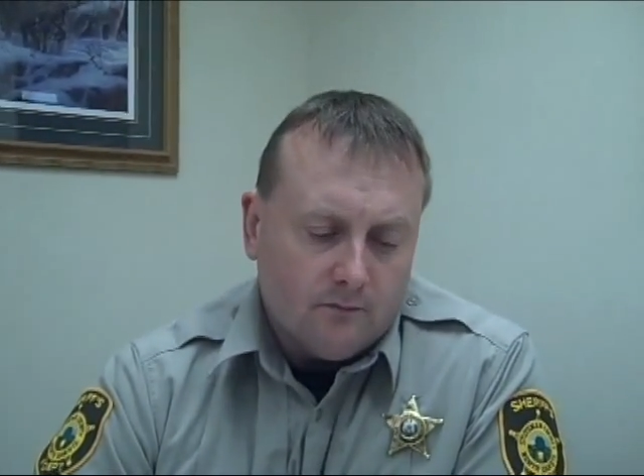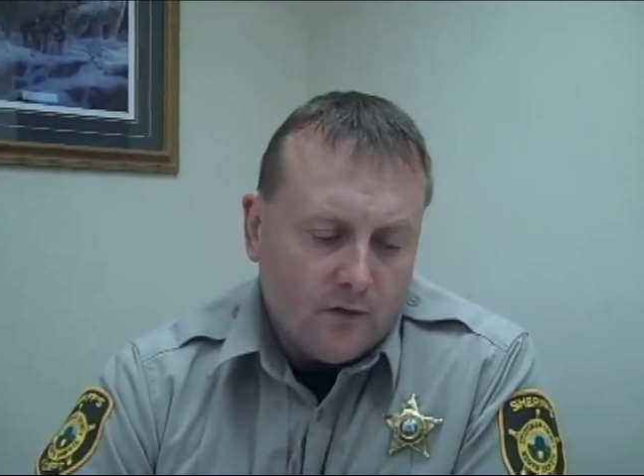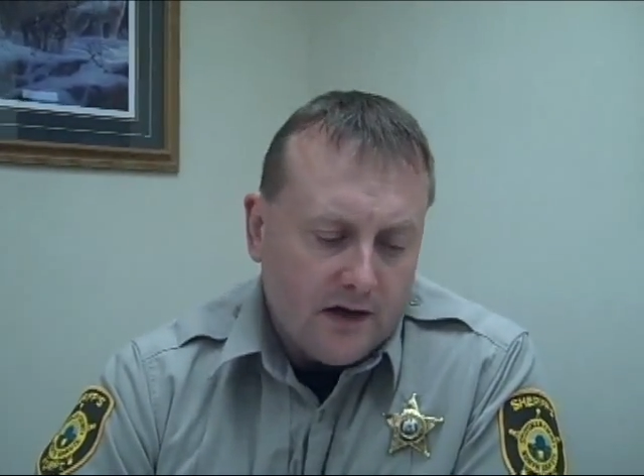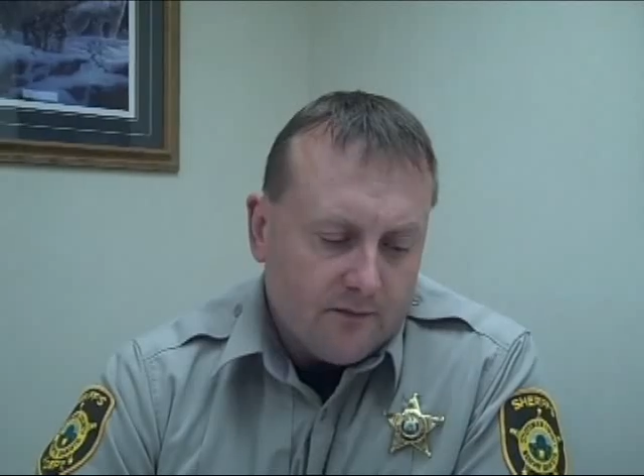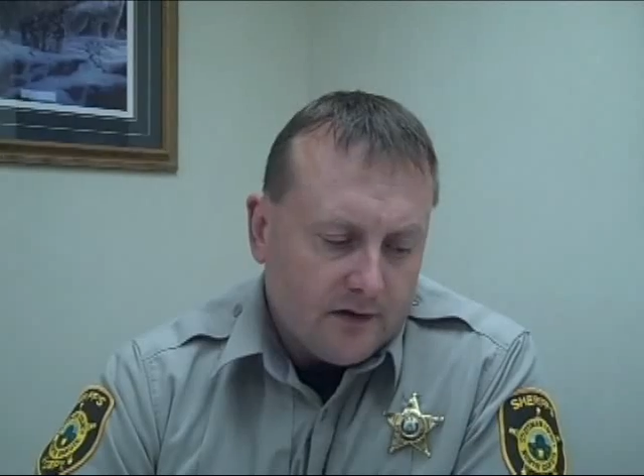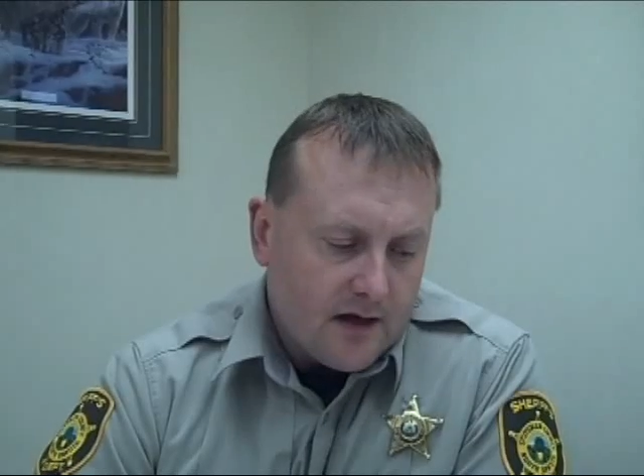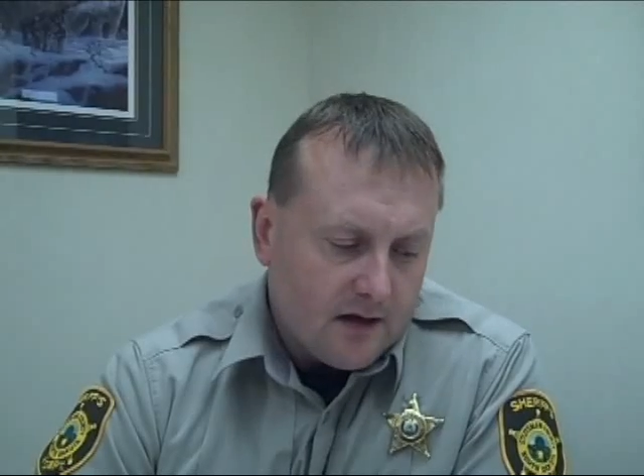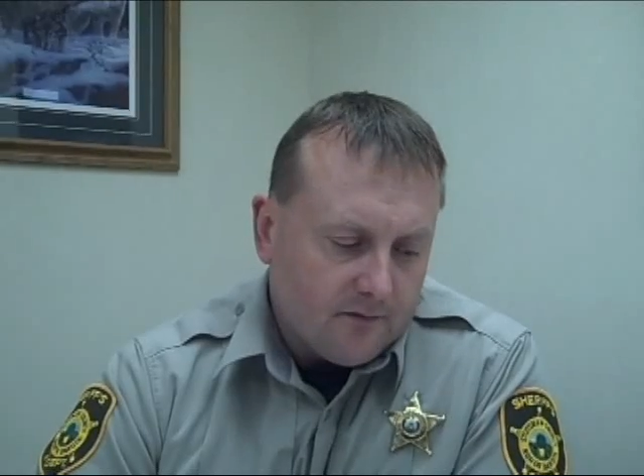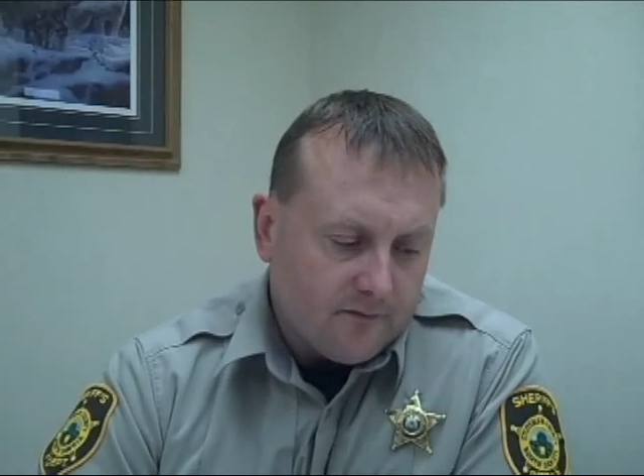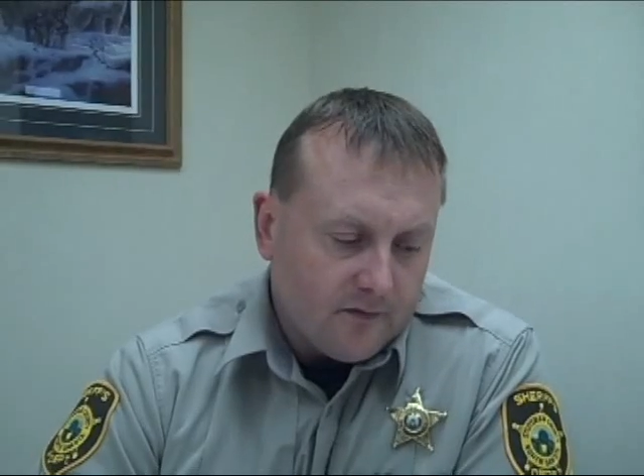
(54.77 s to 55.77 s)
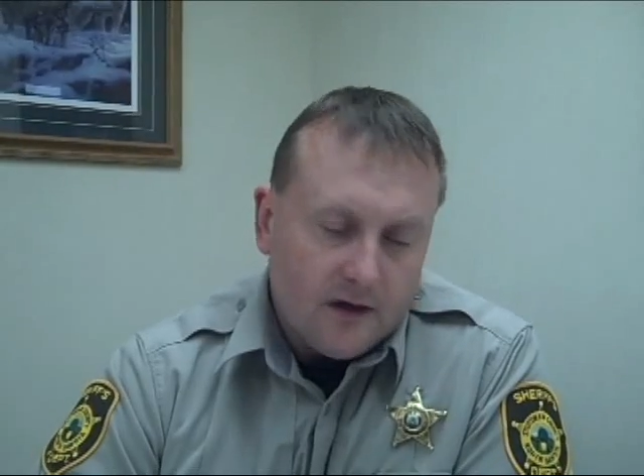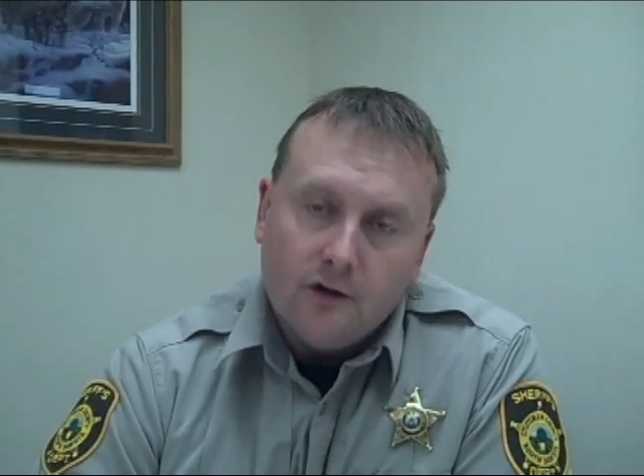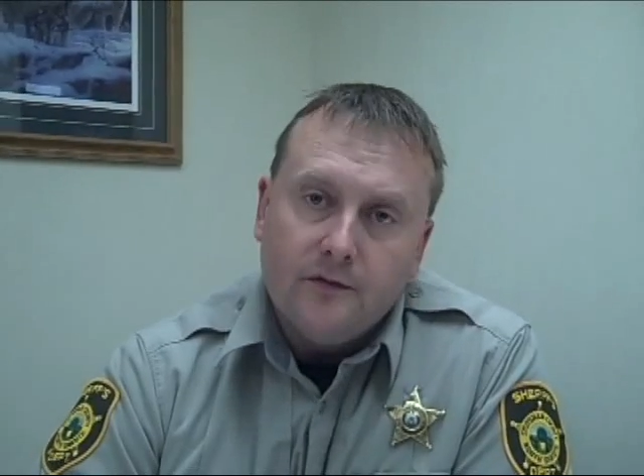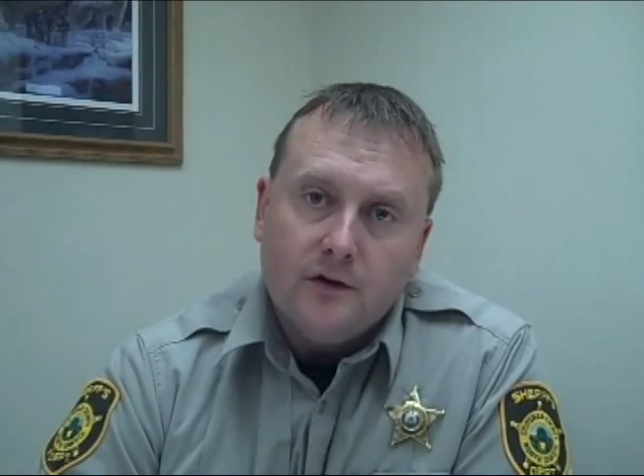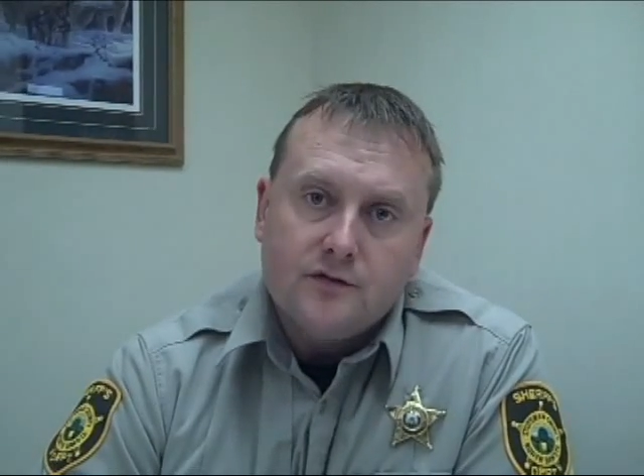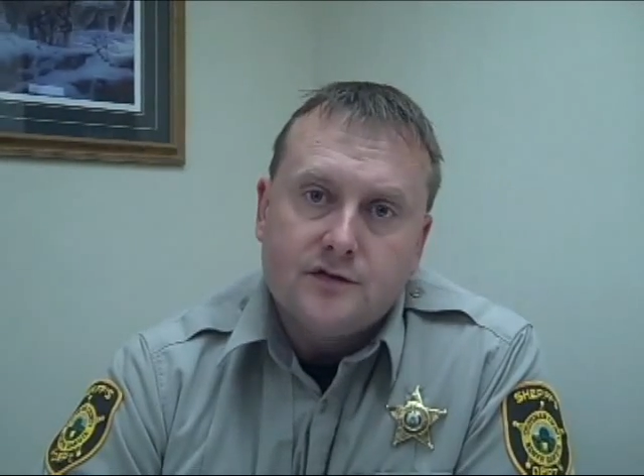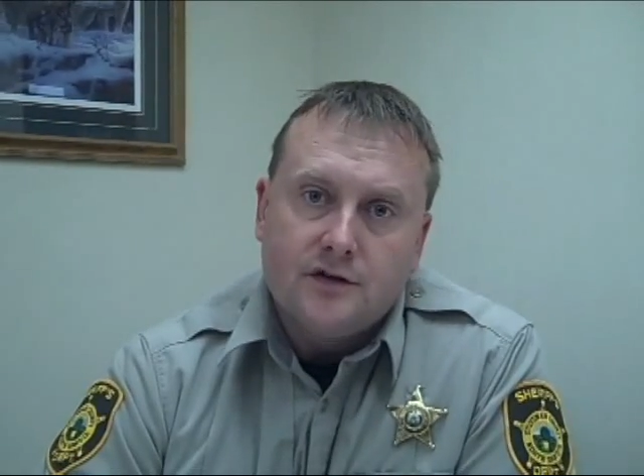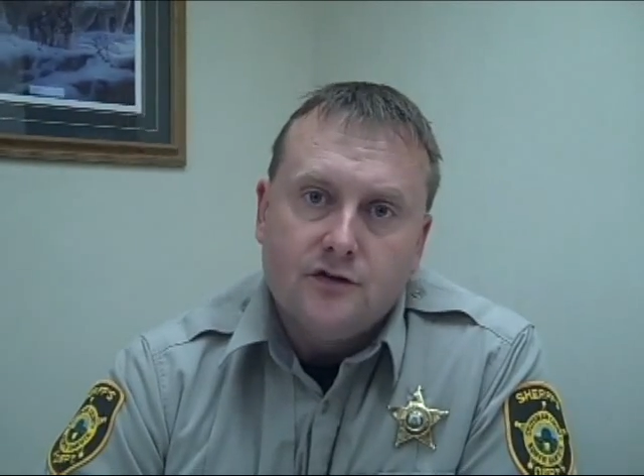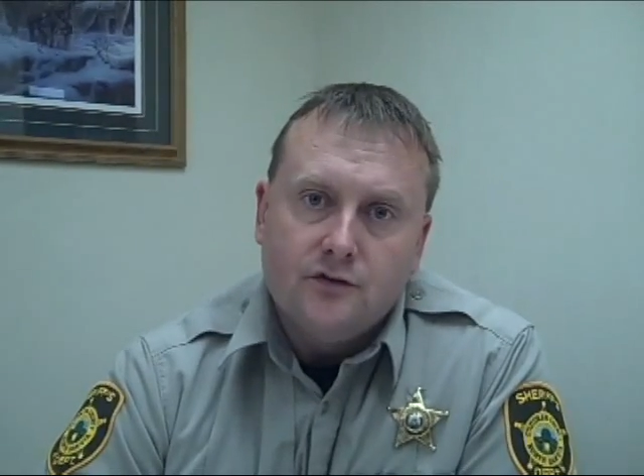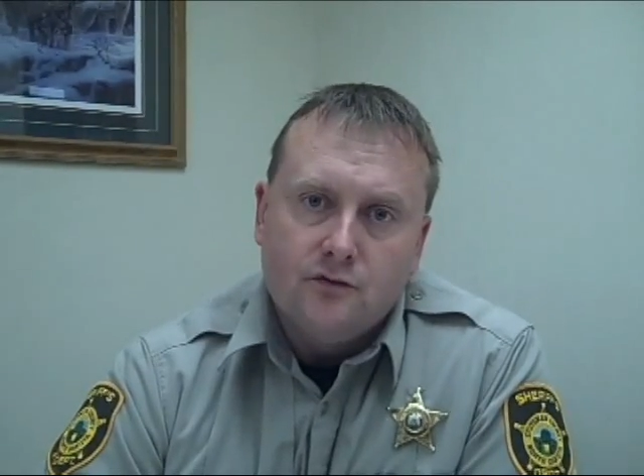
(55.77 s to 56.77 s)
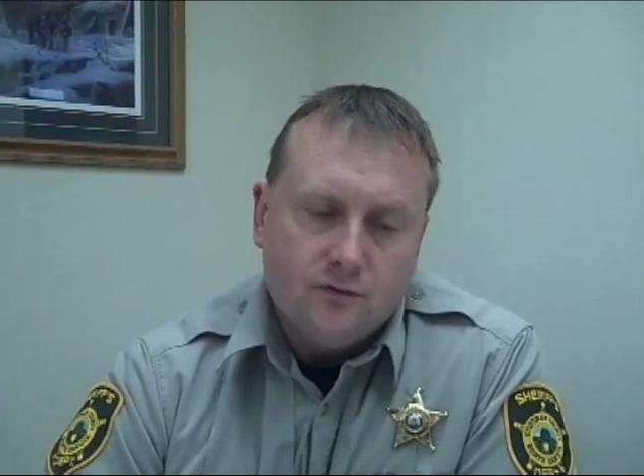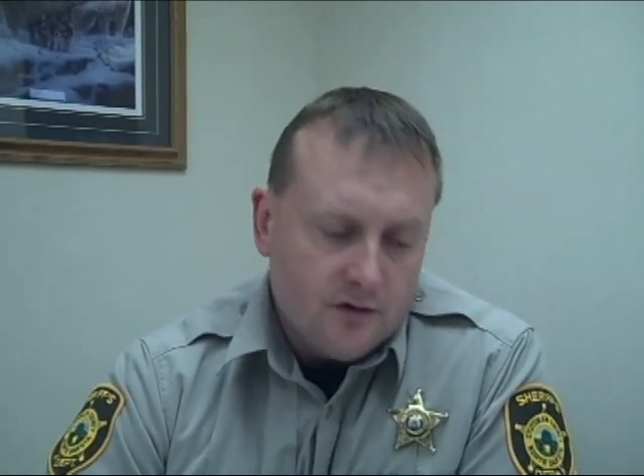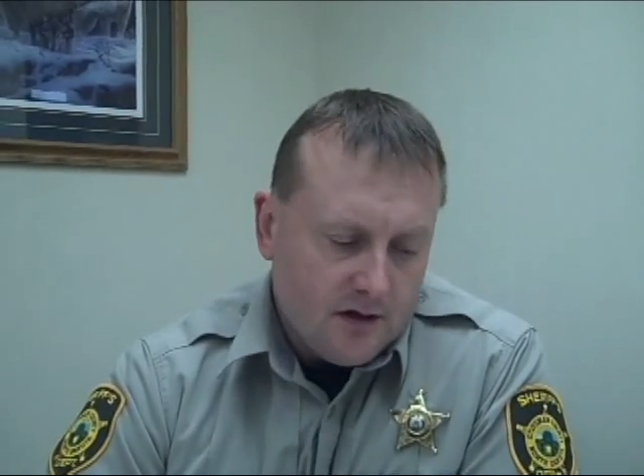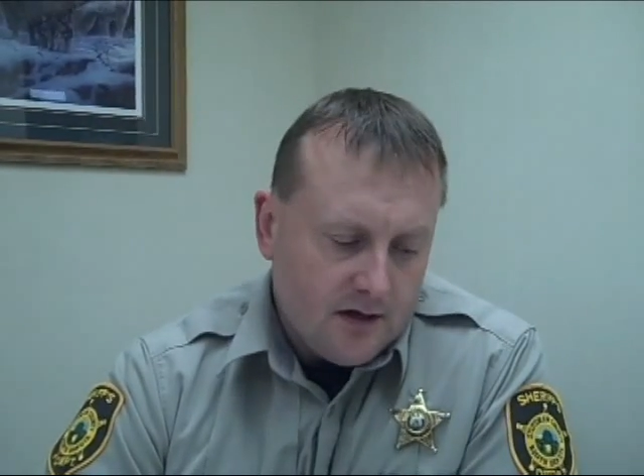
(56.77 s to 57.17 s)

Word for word: We have a lot of interviews to do,